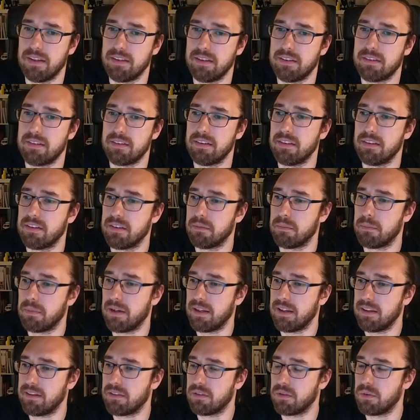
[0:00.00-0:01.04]
Is this a
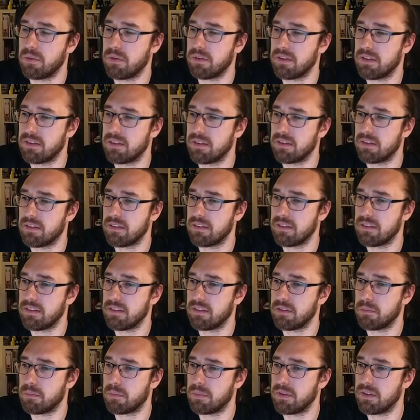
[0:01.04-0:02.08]
placeholder?
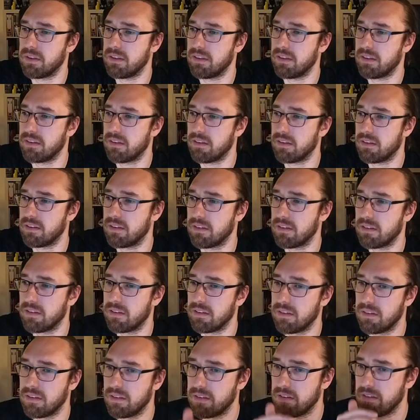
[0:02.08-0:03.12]
Printed.
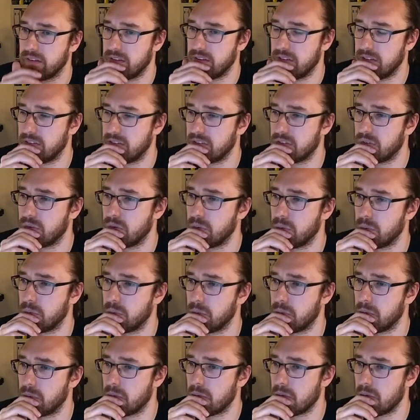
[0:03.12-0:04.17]
It's
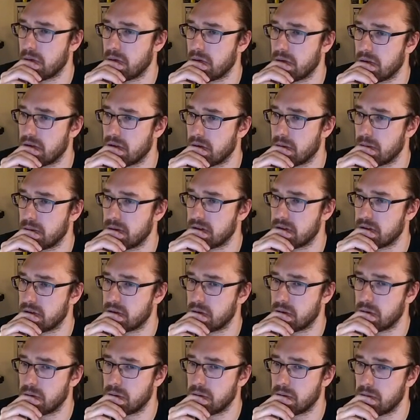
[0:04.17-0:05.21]
true. Always
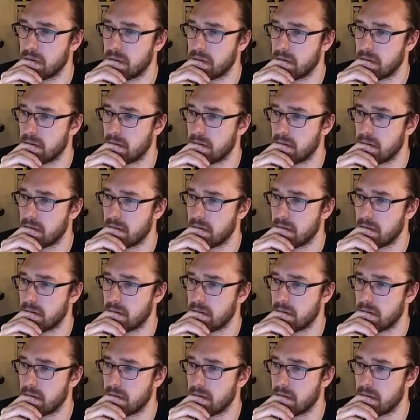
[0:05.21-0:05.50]
true.